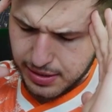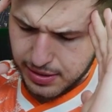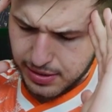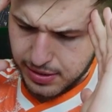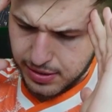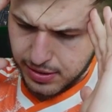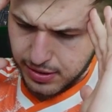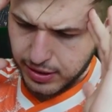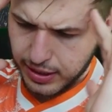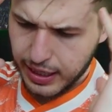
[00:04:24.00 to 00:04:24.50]

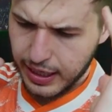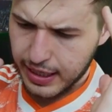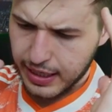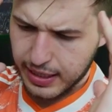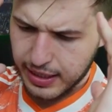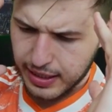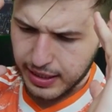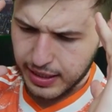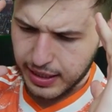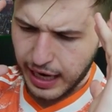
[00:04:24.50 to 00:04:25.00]
I
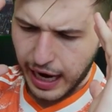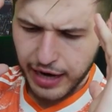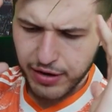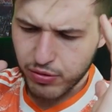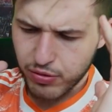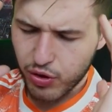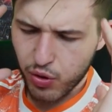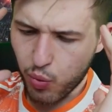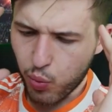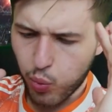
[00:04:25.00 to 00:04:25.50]
don't know
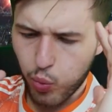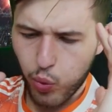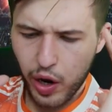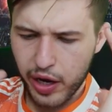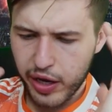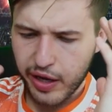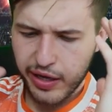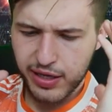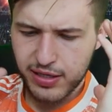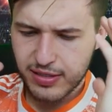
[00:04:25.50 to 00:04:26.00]
what
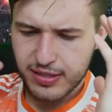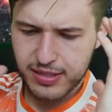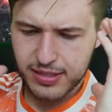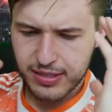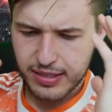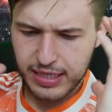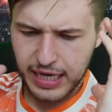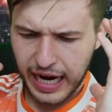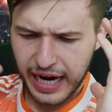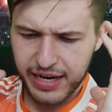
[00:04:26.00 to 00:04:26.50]
is
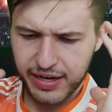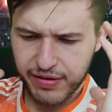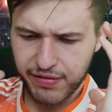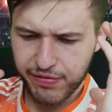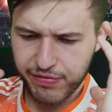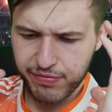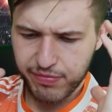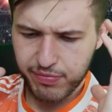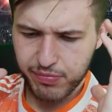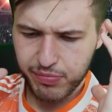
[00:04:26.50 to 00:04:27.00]
kind of
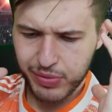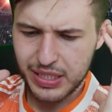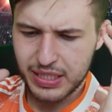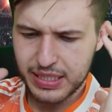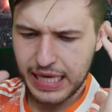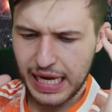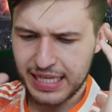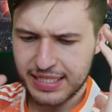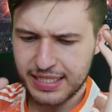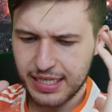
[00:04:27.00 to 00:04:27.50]

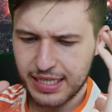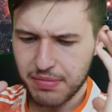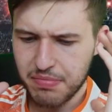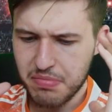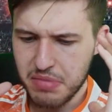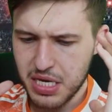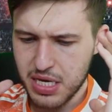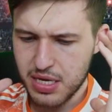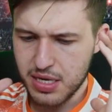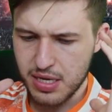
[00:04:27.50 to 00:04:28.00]
possessing
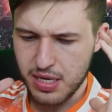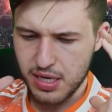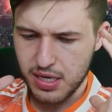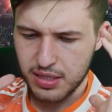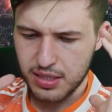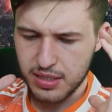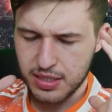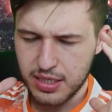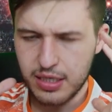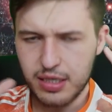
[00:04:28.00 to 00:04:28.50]
me
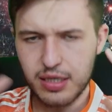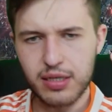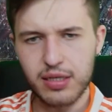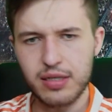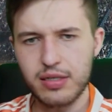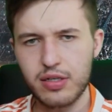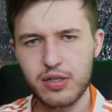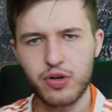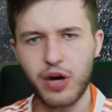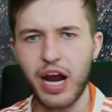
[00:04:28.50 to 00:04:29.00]
to
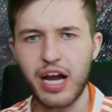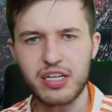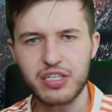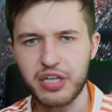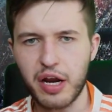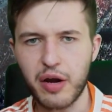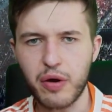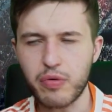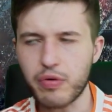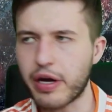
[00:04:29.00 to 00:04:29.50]
crash
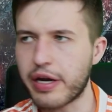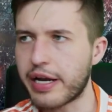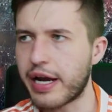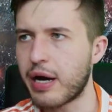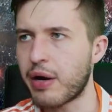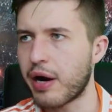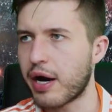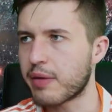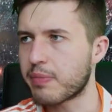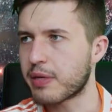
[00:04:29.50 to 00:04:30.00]
out right now
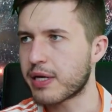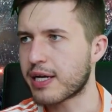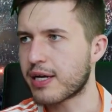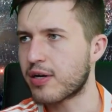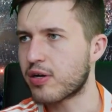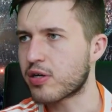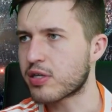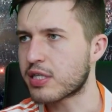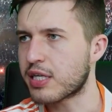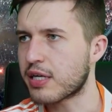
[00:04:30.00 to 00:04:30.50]
on Mikel
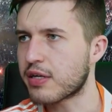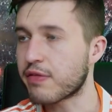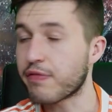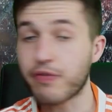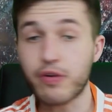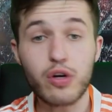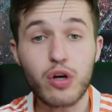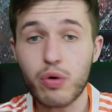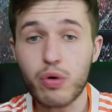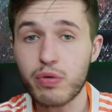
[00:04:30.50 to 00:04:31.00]
Arteta for
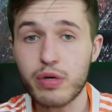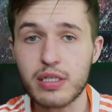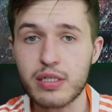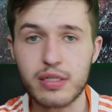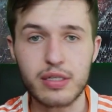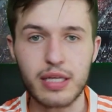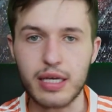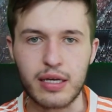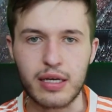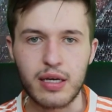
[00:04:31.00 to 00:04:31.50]
no reason.
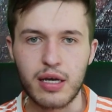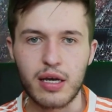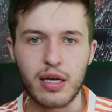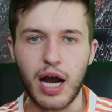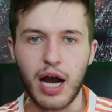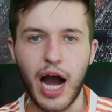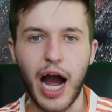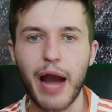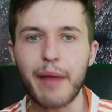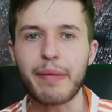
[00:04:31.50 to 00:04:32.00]

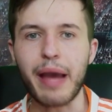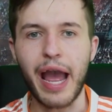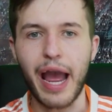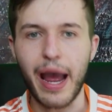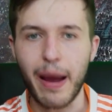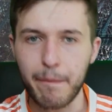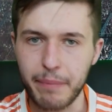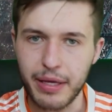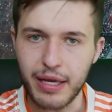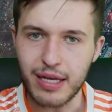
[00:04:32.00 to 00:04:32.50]
I'm
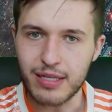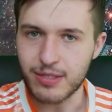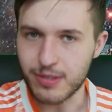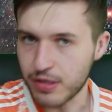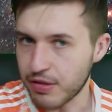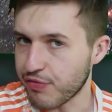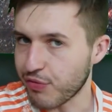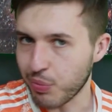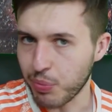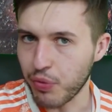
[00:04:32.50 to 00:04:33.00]
happy as a
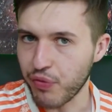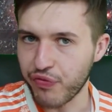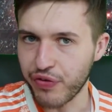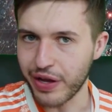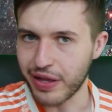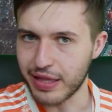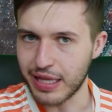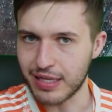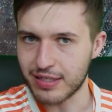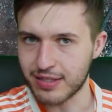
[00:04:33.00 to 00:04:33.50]
Liverpool fan
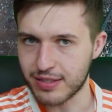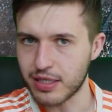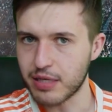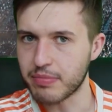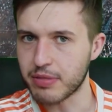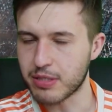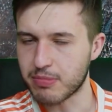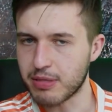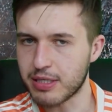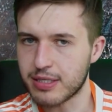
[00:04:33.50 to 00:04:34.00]
that Saliba's
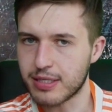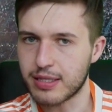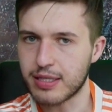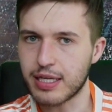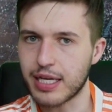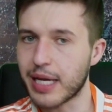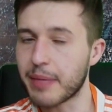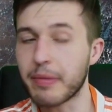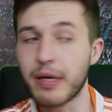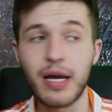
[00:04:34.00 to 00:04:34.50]
missing the
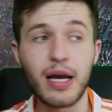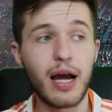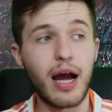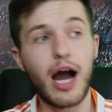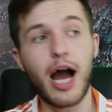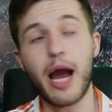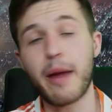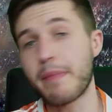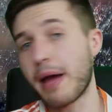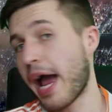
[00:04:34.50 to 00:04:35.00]
game.
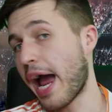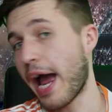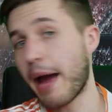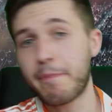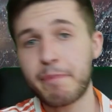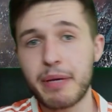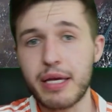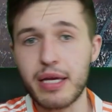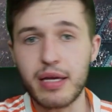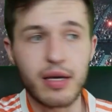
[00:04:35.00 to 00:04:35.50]
I'm
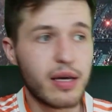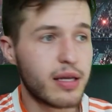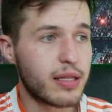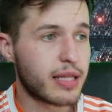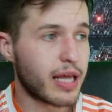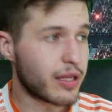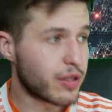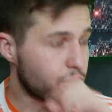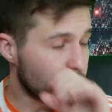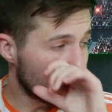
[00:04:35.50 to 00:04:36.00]
happy that
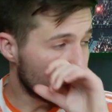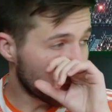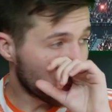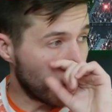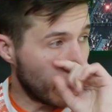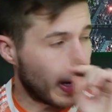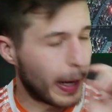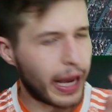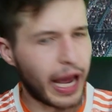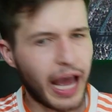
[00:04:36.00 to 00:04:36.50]
you
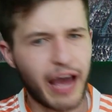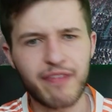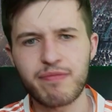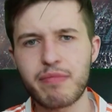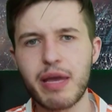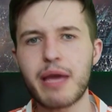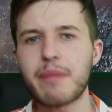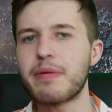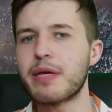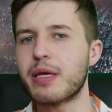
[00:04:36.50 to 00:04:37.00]
have
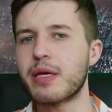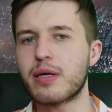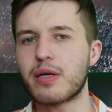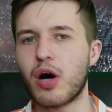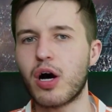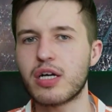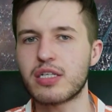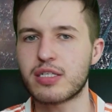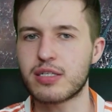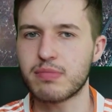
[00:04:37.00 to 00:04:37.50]
maybe
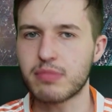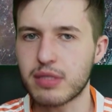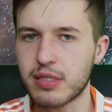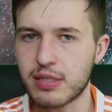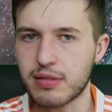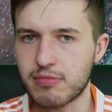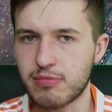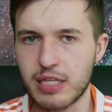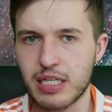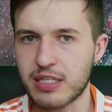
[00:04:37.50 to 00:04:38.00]
caused some
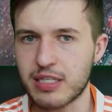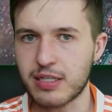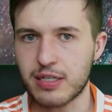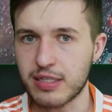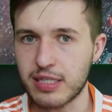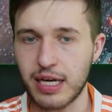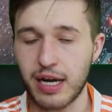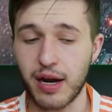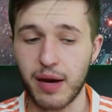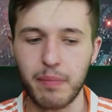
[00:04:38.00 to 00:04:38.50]

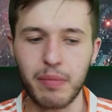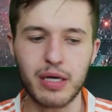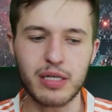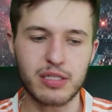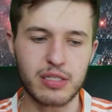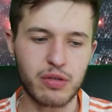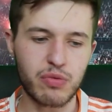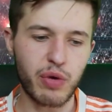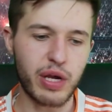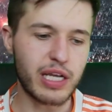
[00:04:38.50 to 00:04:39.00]
discontent amongst the
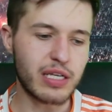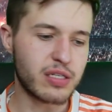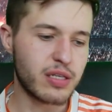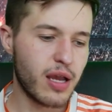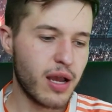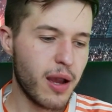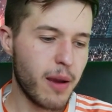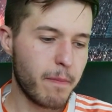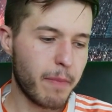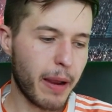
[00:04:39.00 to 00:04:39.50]
ranks
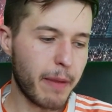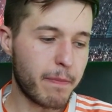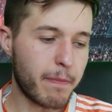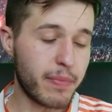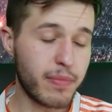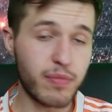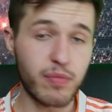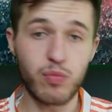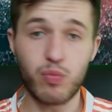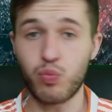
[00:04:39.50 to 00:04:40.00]
by
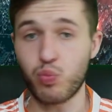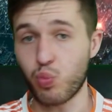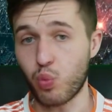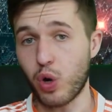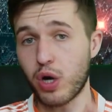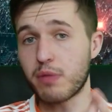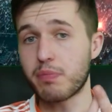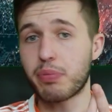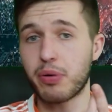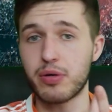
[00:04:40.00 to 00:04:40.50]

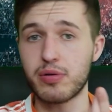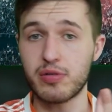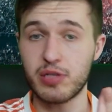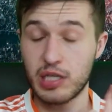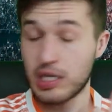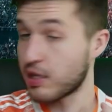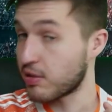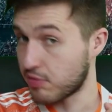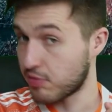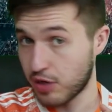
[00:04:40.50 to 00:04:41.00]

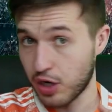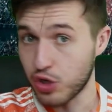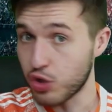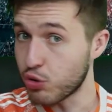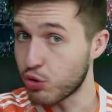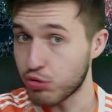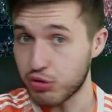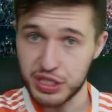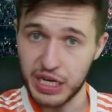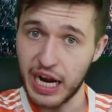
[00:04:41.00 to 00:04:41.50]
pulling a new
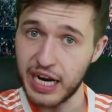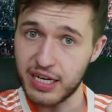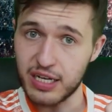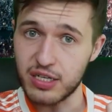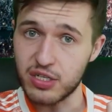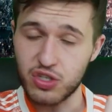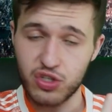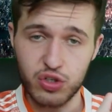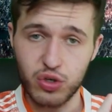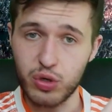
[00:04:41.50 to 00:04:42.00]
signing,
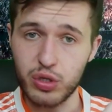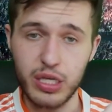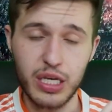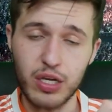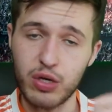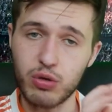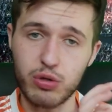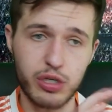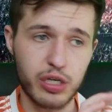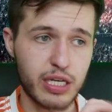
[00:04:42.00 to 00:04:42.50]
Sterling, who
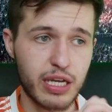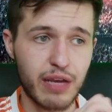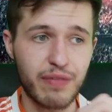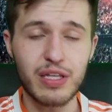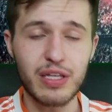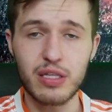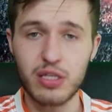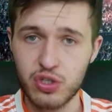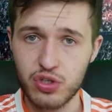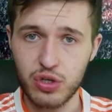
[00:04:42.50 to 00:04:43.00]
you're giving the
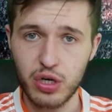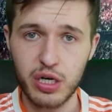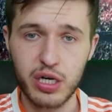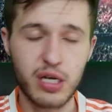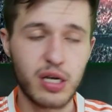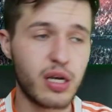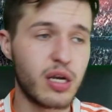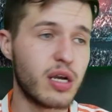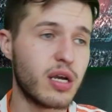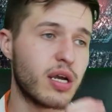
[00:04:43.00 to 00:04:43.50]
start.
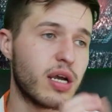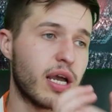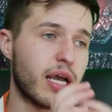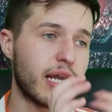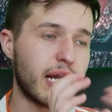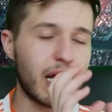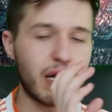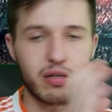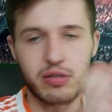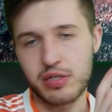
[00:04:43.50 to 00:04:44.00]
And I
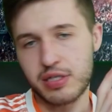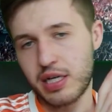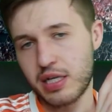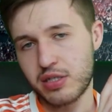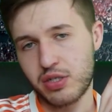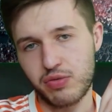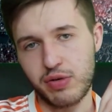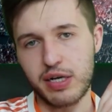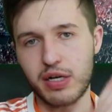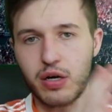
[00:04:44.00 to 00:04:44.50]
understand it's a
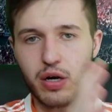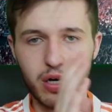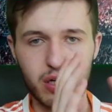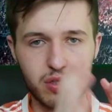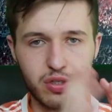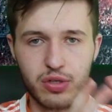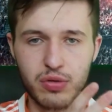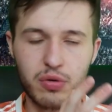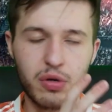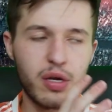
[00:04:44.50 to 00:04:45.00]
red card,
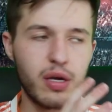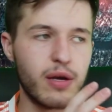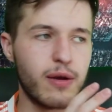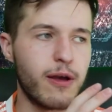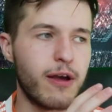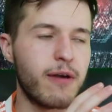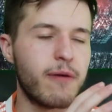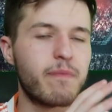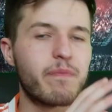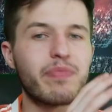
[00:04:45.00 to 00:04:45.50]
so
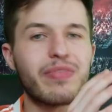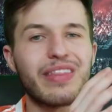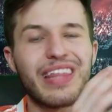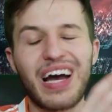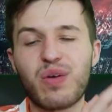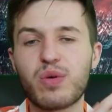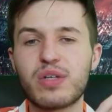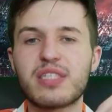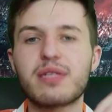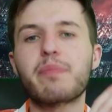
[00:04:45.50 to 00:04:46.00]
that
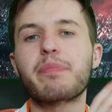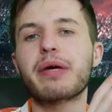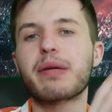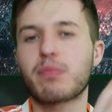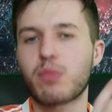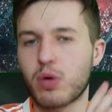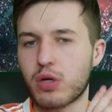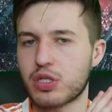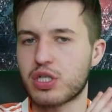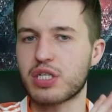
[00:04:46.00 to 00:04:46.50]
one's a bit
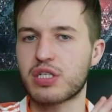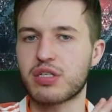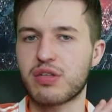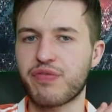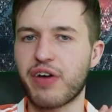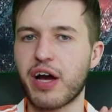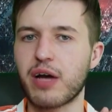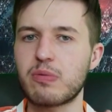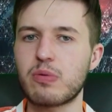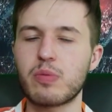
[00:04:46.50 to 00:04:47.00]
more
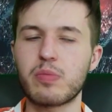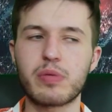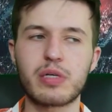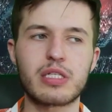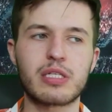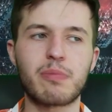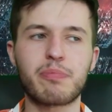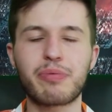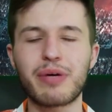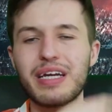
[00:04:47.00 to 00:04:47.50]
justifiable. But to
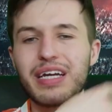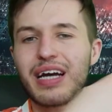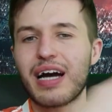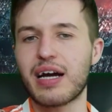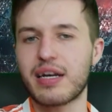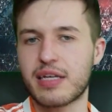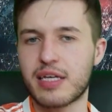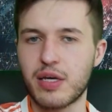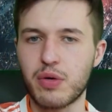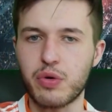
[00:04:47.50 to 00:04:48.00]
bring on
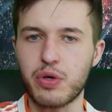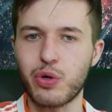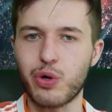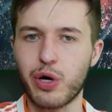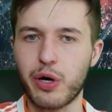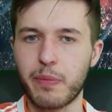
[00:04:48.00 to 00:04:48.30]
Kiwior,